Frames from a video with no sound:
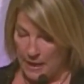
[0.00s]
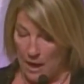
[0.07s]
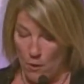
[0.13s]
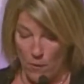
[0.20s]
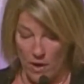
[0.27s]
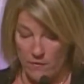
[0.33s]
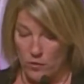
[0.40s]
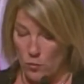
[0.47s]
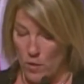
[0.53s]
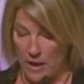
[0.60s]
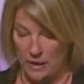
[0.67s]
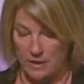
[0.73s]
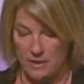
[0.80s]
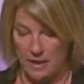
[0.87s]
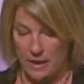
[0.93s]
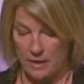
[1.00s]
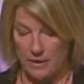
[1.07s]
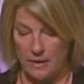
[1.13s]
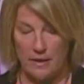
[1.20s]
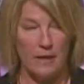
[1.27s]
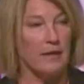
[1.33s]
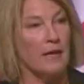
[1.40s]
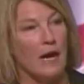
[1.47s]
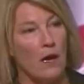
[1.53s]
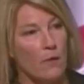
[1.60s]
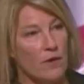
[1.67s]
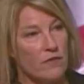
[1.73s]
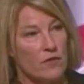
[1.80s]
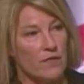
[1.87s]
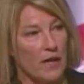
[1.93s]
However well-intended and
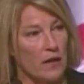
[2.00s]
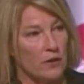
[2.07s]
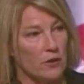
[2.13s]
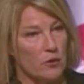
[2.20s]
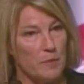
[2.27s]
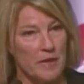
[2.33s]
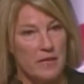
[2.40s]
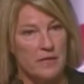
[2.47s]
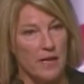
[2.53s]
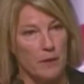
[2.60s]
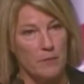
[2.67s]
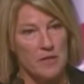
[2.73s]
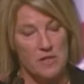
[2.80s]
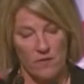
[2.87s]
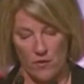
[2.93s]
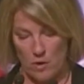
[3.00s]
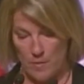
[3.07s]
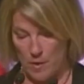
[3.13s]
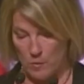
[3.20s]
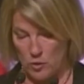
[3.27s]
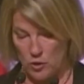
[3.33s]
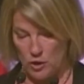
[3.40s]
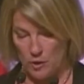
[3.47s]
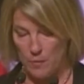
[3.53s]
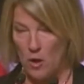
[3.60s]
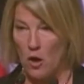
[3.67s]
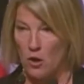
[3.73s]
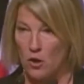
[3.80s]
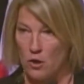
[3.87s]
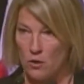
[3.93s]
however valued by segments of our membership,
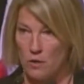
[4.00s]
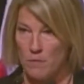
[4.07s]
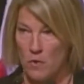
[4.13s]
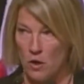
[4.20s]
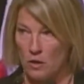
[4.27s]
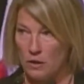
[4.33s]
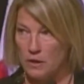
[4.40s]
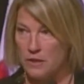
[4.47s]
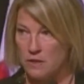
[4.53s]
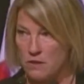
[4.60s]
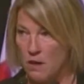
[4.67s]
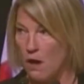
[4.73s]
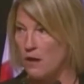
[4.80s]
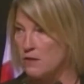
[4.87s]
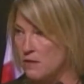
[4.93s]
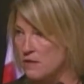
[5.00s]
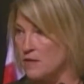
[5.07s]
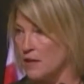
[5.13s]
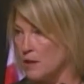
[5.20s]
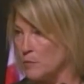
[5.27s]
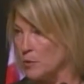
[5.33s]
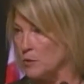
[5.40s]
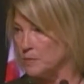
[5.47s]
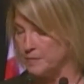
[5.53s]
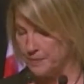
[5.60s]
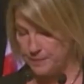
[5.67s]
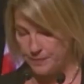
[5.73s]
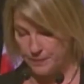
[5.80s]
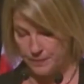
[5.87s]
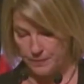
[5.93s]
our current model is not sustainable.
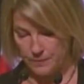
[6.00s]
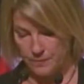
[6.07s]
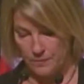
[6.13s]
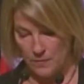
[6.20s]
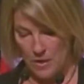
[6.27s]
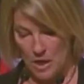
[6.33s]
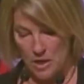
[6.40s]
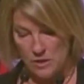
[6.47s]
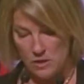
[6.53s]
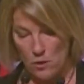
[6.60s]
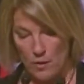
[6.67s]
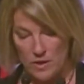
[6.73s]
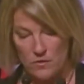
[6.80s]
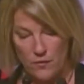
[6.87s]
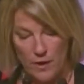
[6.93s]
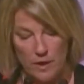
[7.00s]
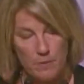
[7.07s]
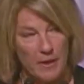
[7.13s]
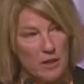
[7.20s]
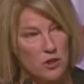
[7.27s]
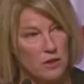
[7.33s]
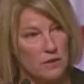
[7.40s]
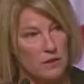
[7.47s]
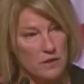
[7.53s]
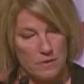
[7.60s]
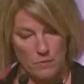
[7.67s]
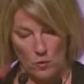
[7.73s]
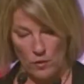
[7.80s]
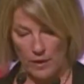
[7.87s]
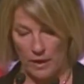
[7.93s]
So as Fred mentioned
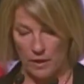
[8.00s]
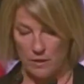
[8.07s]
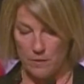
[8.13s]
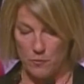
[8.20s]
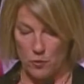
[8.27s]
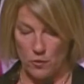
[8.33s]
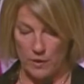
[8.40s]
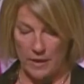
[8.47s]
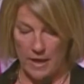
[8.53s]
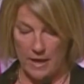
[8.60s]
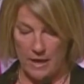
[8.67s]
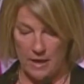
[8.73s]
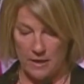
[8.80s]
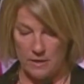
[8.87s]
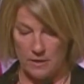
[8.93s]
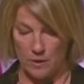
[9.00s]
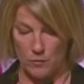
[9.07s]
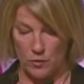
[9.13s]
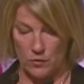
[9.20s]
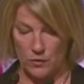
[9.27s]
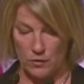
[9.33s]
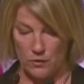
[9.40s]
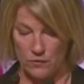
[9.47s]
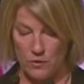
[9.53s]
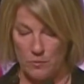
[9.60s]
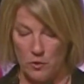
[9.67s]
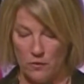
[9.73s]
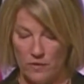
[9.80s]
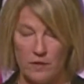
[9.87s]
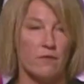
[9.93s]
this morning, the board has
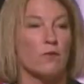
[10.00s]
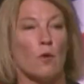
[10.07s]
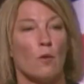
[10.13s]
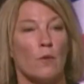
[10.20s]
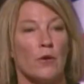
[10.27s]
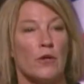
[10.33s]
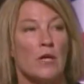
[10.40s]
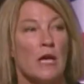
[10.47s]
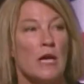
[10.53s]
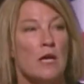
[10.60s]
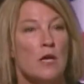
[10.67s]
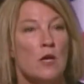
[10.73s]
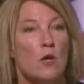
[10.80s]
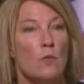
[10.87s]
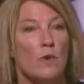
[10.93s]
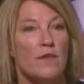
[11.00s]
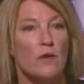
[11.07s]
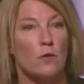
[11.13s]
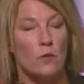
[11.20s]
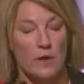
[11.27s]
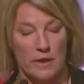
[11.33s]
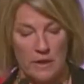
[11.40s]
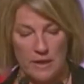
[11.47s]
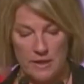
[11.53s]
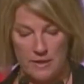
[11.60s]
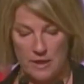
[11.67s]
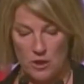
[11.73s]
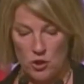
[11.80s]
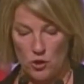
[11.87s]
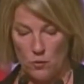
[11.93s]
approved moving forward with an
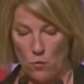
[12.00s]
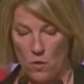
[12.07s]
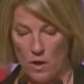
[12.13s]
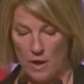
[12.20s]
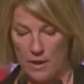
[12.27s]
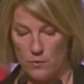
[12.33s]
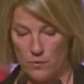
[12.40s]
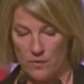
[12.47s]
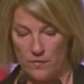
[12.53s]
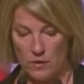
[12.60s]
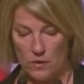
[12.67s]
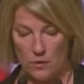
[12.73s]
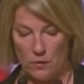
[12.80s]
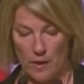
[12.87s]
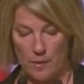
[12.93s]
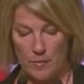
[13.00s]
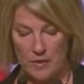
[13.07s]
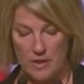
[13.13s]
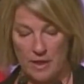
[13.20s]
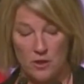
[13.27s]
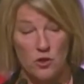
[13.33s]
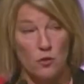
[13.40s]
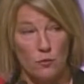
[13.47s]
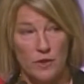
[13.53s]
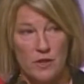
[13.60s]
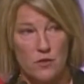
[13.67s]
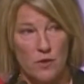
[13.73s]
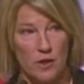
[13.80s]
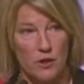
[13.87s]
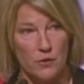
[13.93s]
organization-wide review and potential
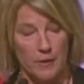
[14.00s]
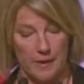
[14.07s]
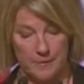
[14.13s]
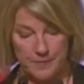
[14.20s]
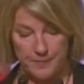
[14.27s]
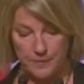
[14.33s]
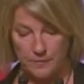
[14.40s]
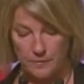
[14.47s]
restructuring.